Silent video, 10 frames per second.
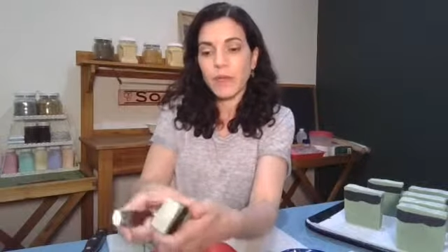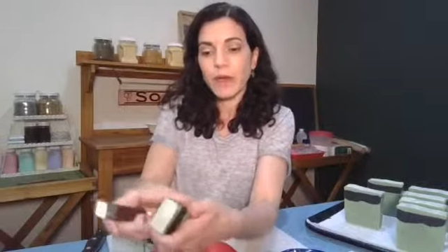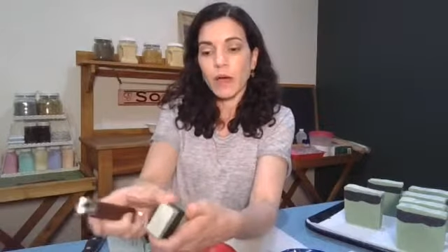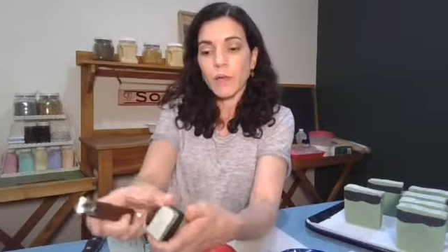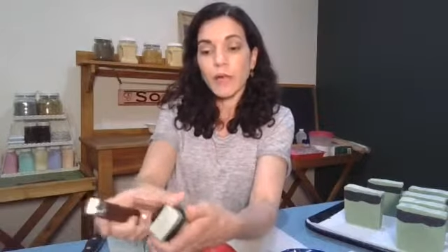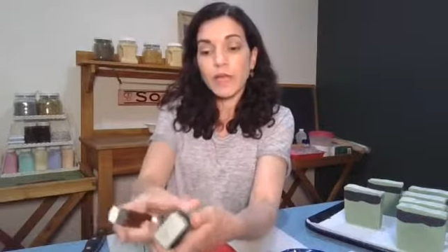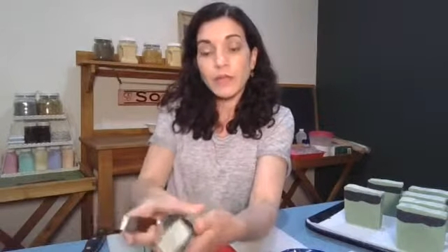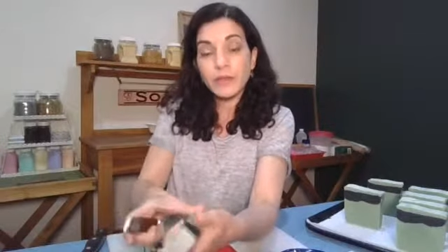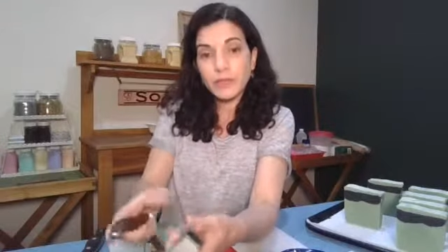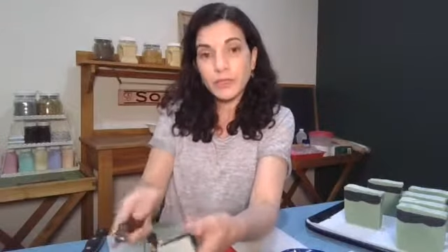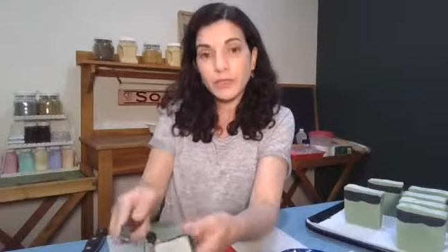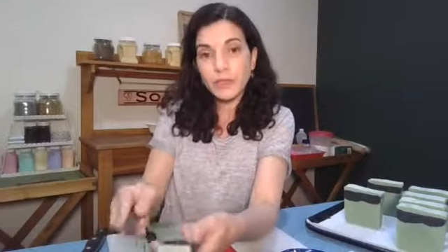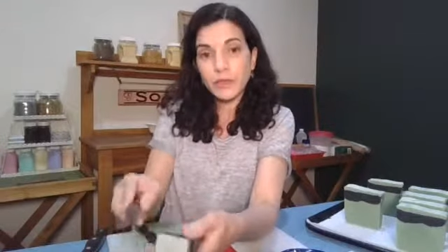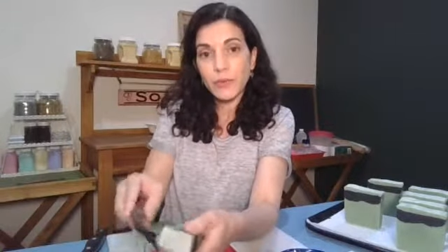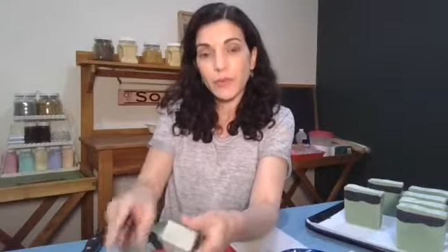What I used to
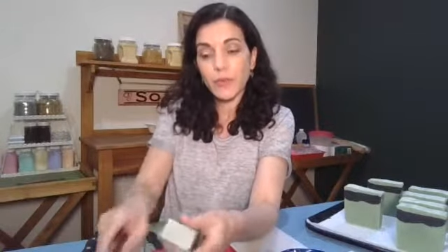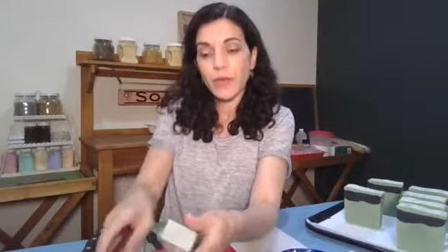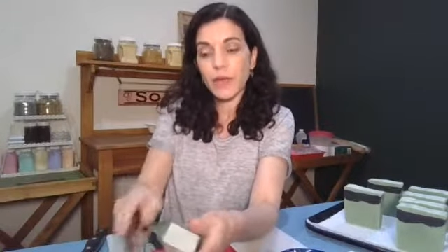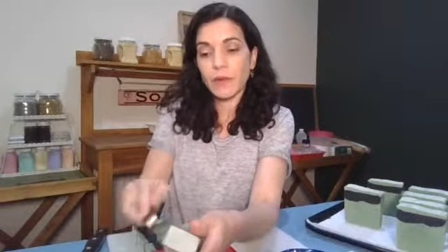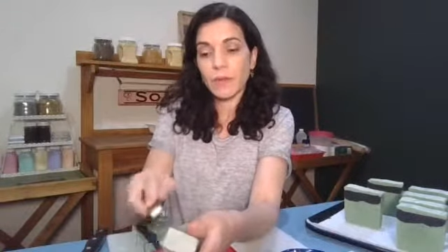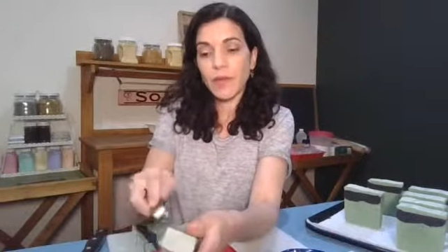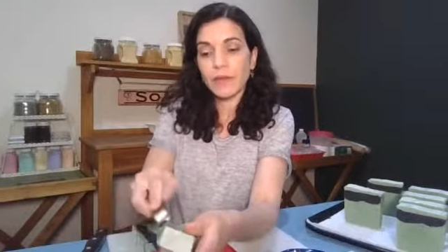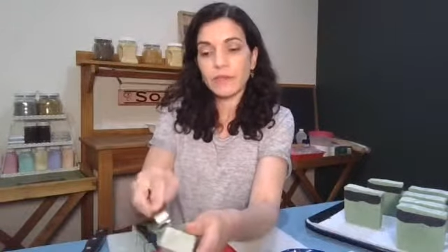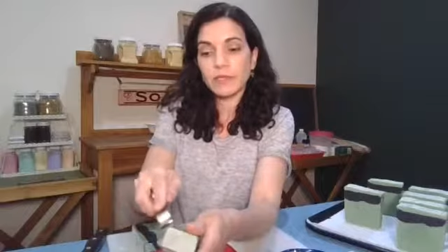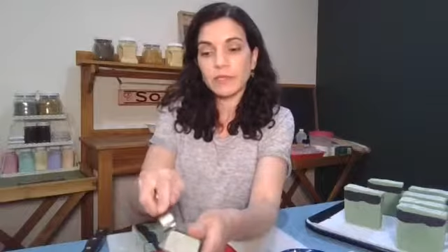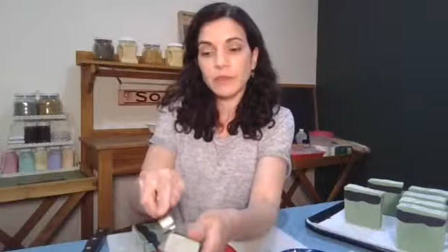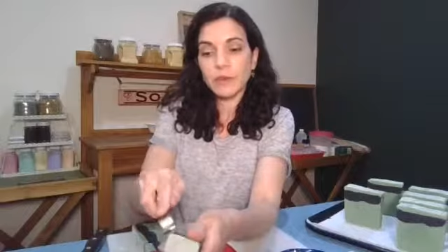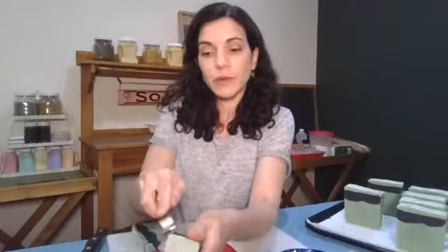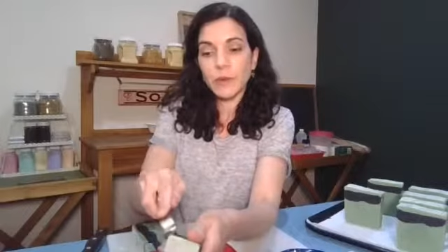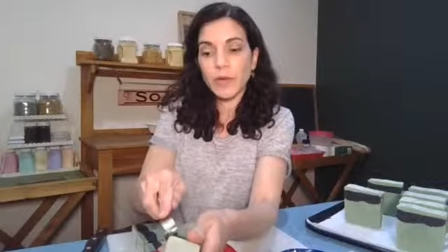do when we had the
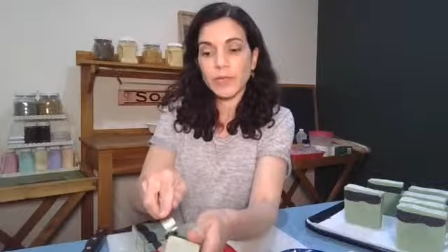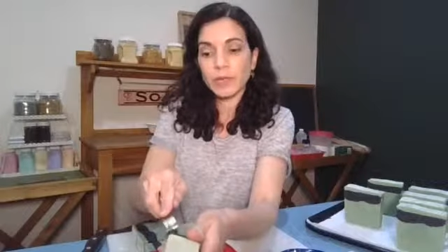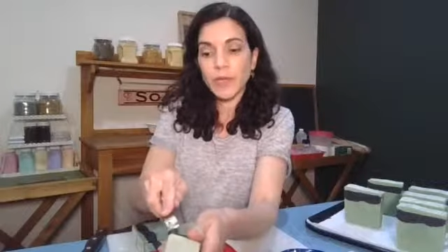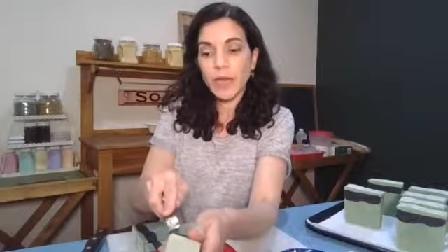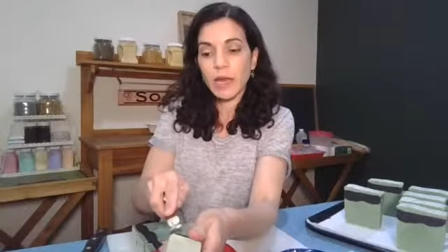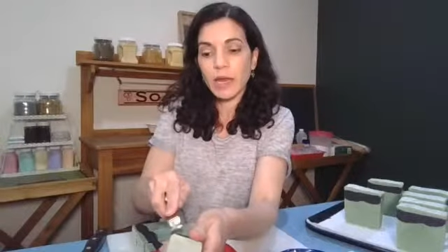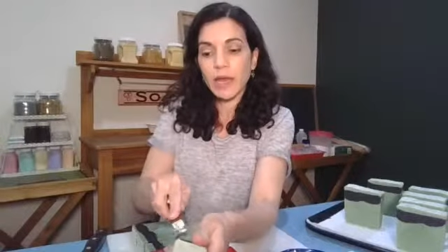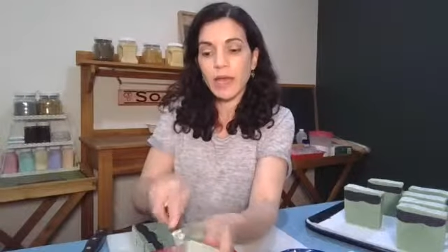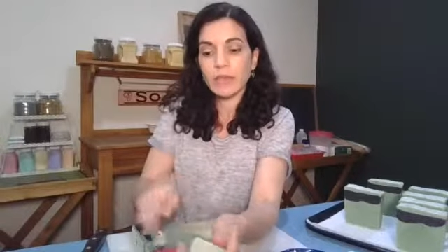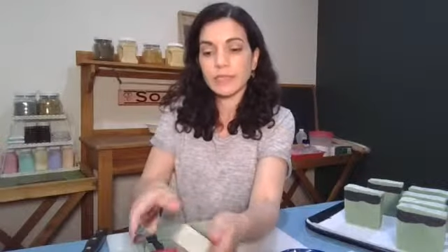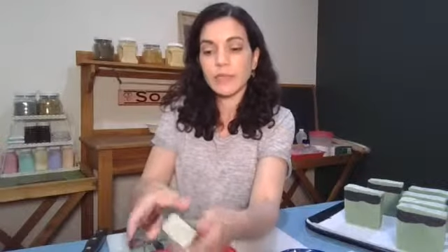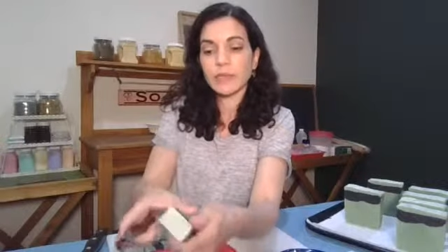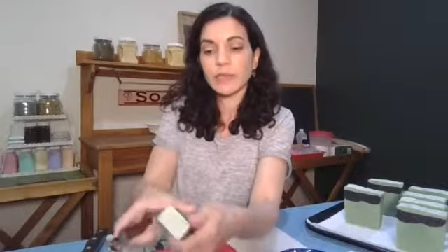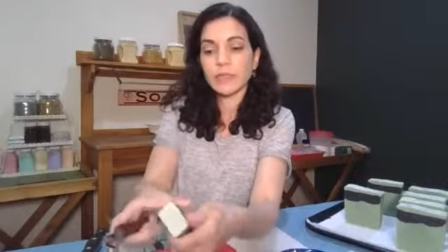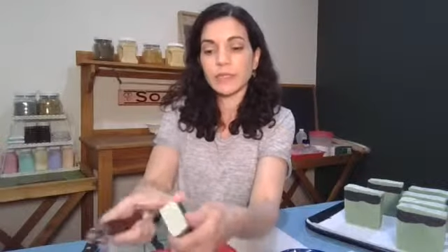studio was we had a class
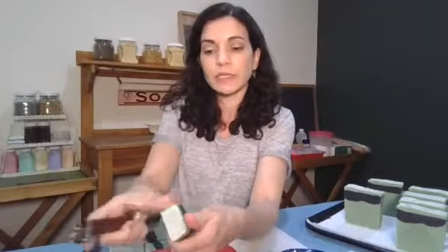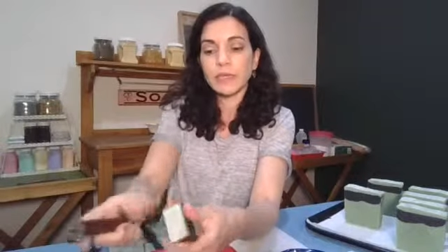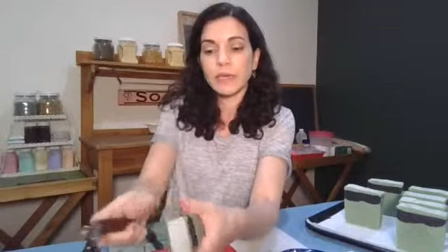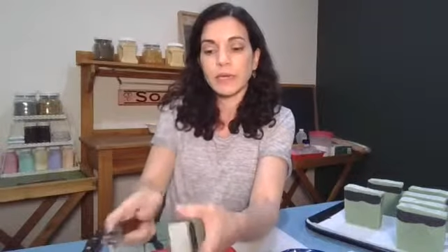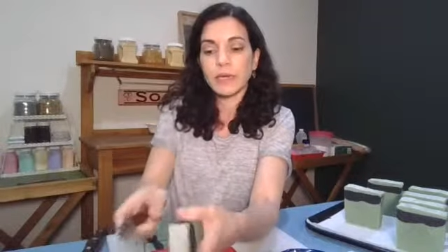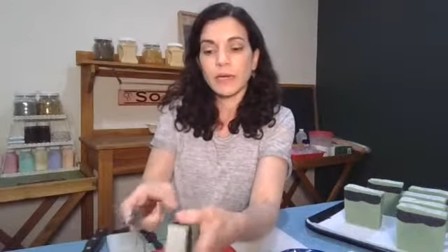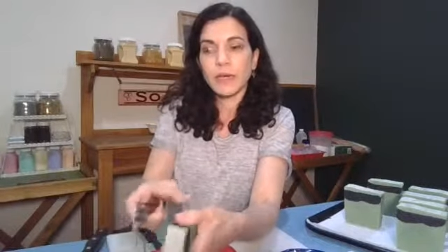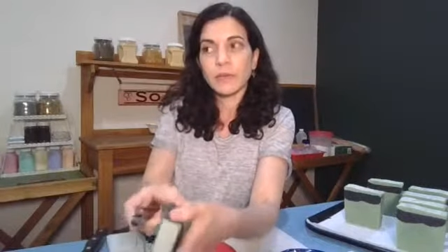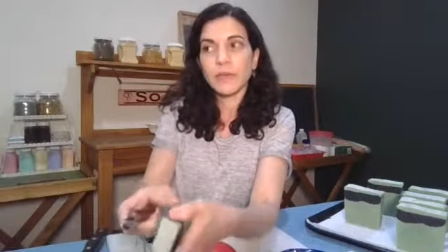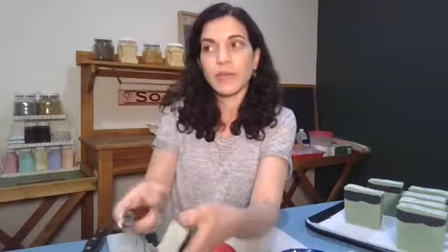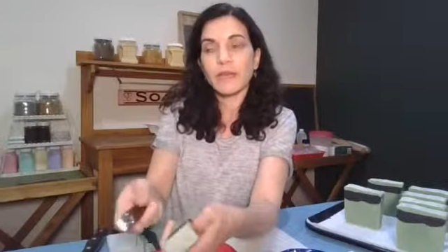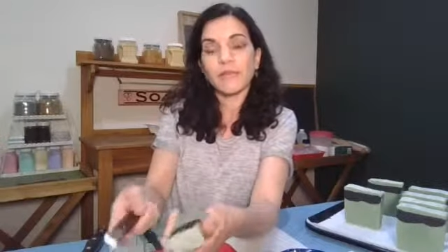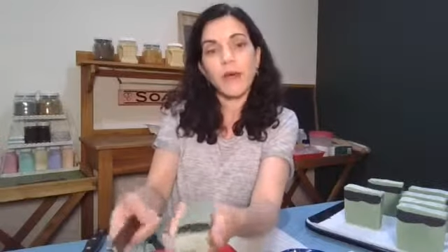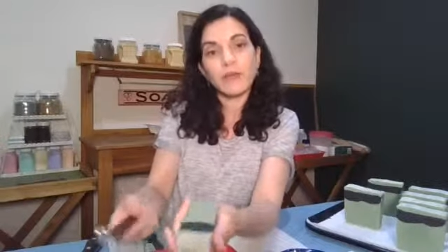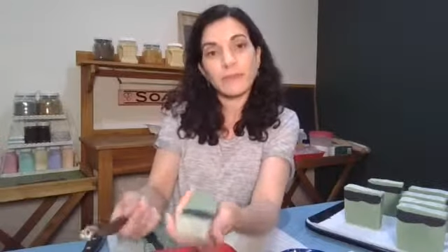that was that
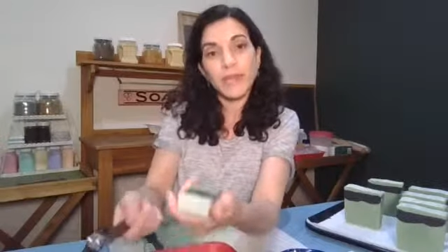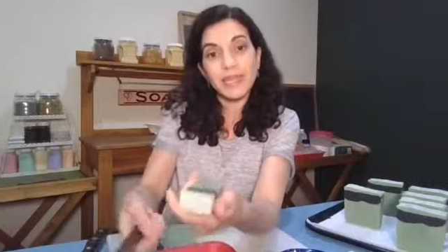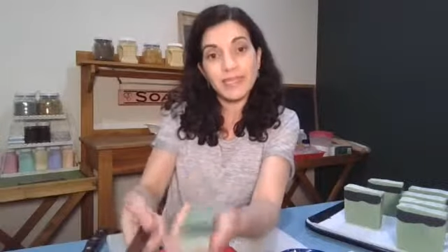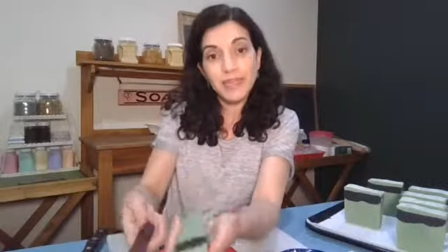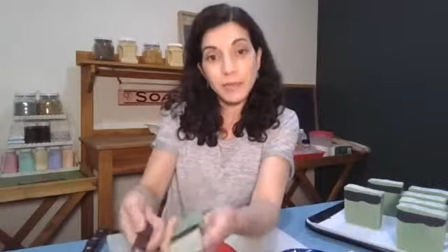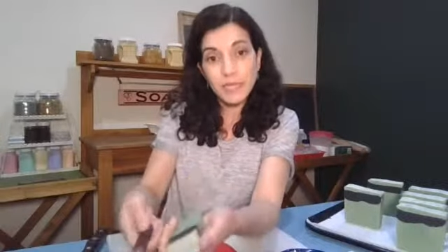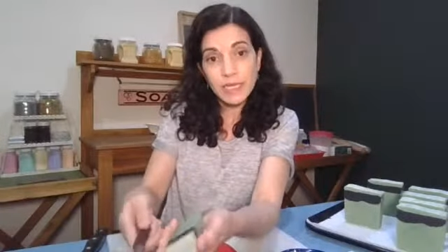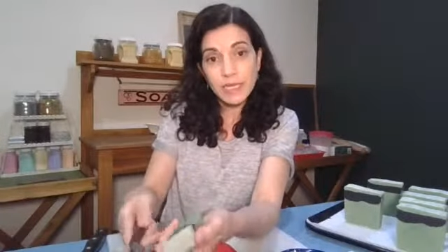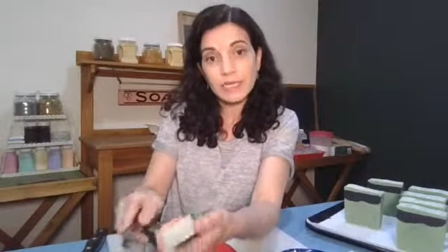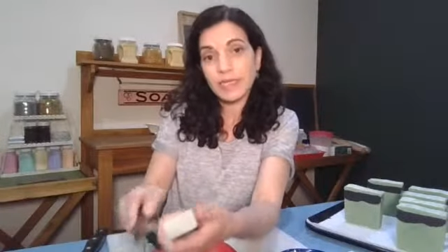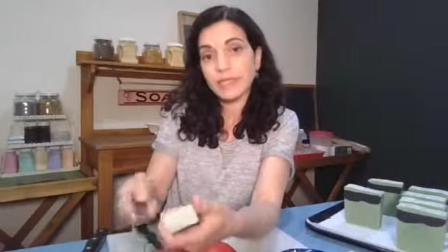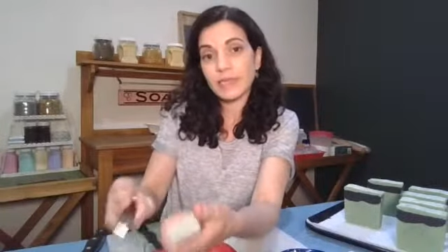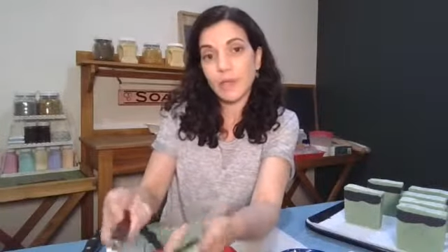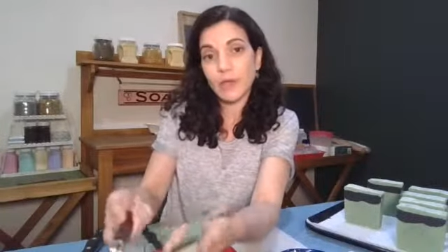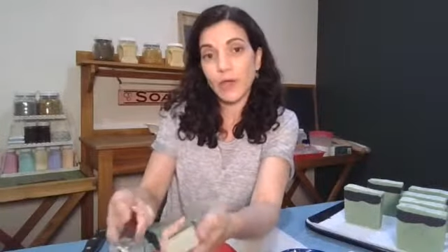involved making tub teas and
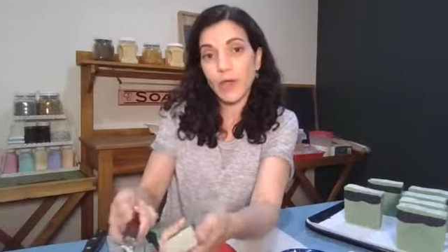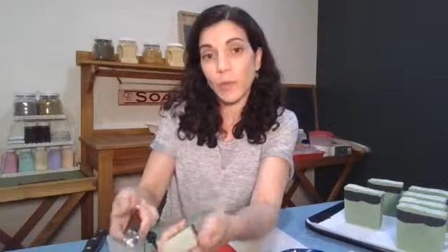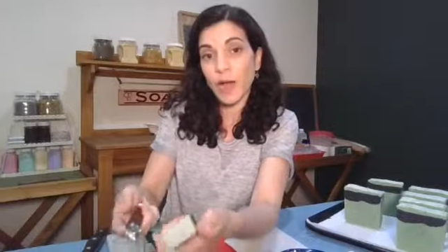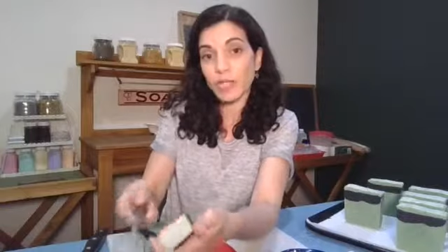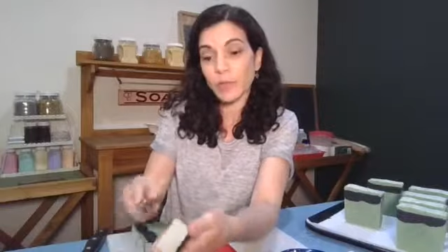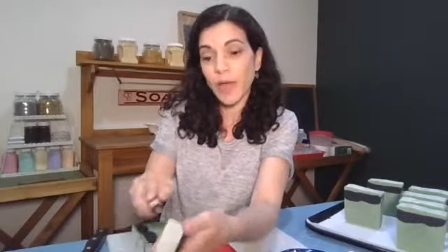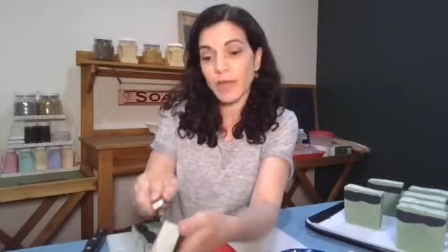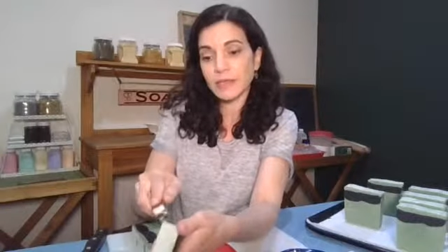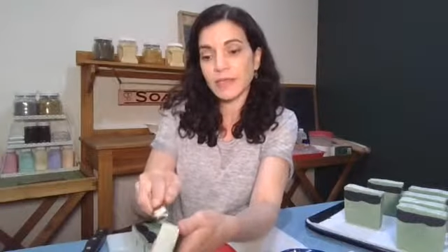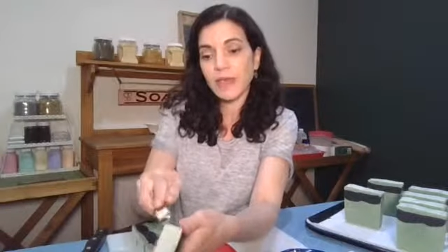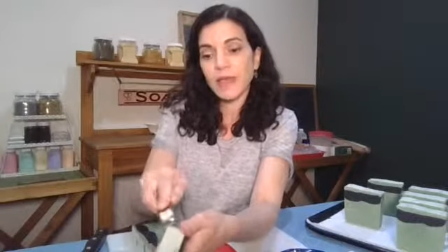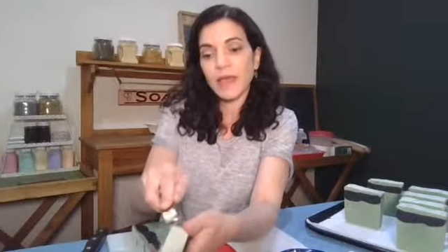something called wash bags.